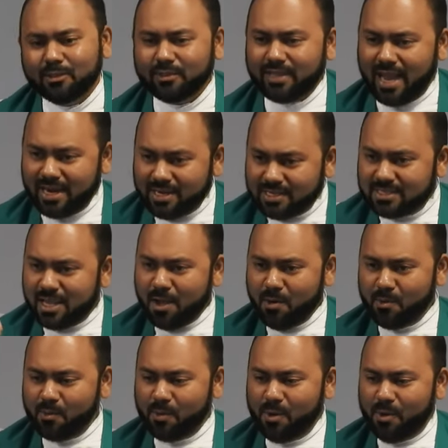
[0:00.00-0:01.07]
So that is
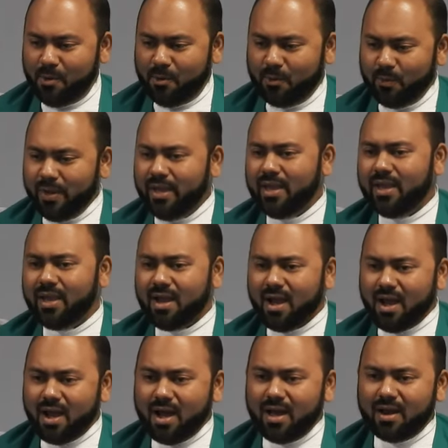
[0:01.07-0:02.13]
how we
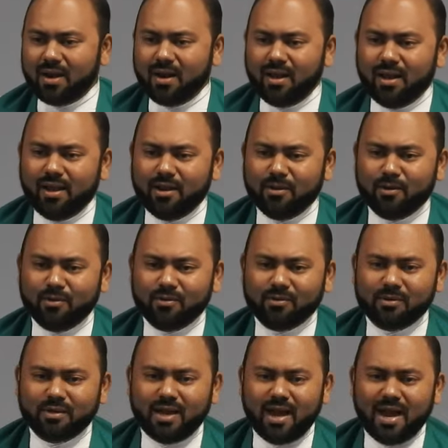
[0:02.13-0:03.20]
are, you
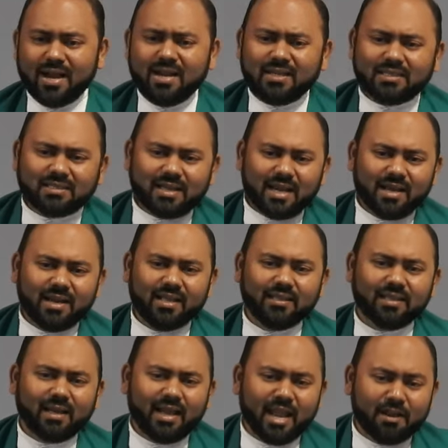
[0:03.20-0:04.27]
know,
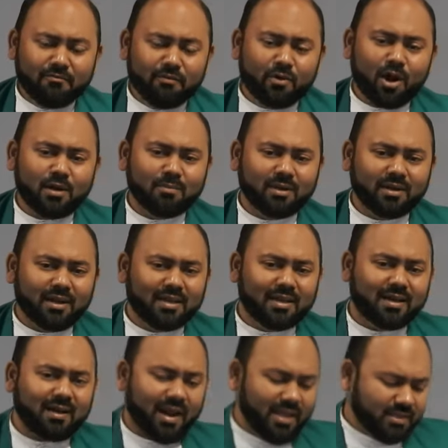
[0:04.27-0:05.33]
understanding the environmental
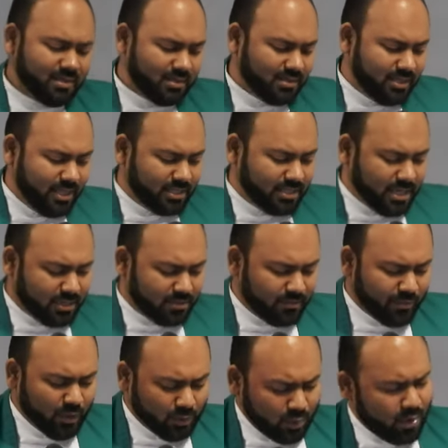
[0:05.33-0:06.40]
crisis these days.
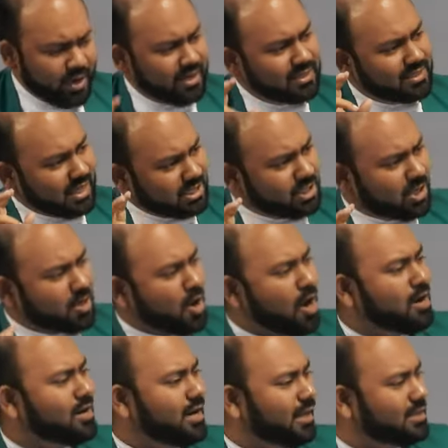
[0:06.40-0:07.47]
So in such a
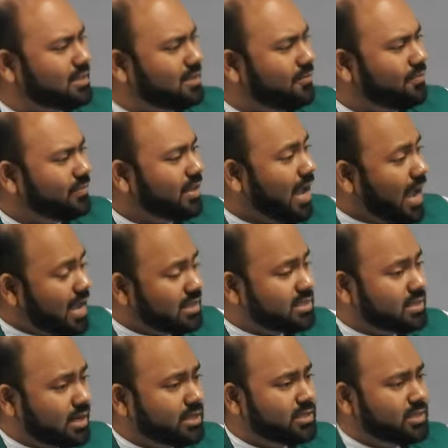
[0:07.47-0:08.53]
context,
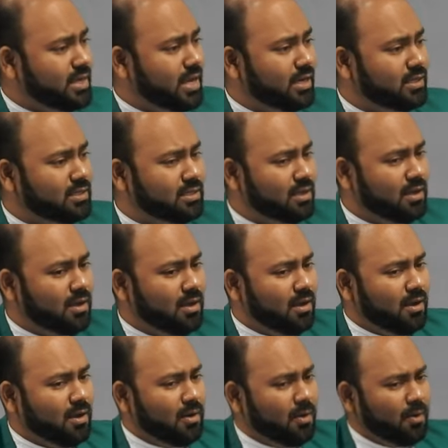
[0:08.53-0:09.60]
as Christians,
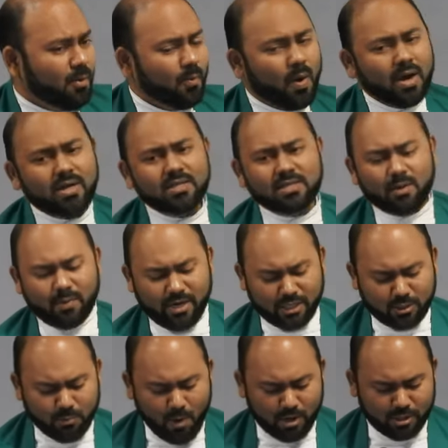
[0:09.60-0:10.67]
what is our
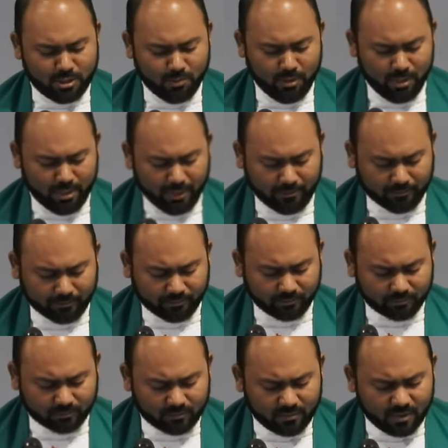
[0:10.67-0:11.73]
responsibility?
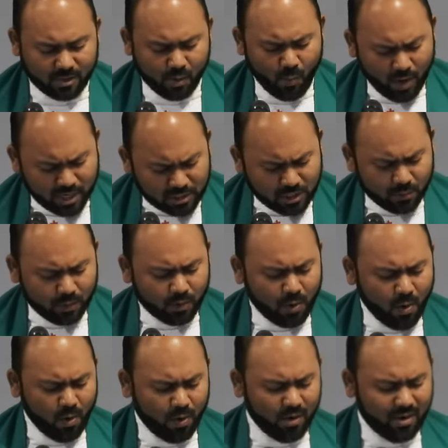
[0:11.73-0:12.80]
What is our
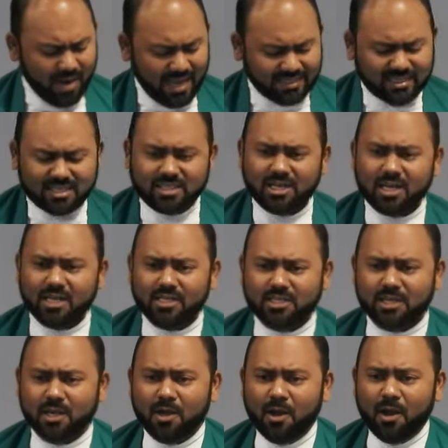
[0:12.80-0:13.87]
role as a
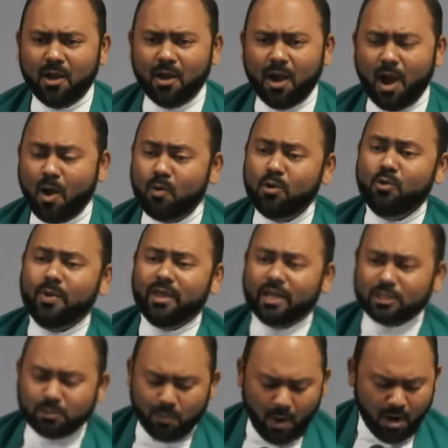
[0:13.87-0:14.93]
church? How do we
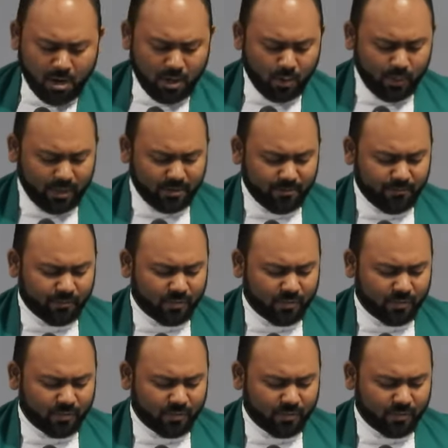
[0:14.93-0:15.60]
respond to it?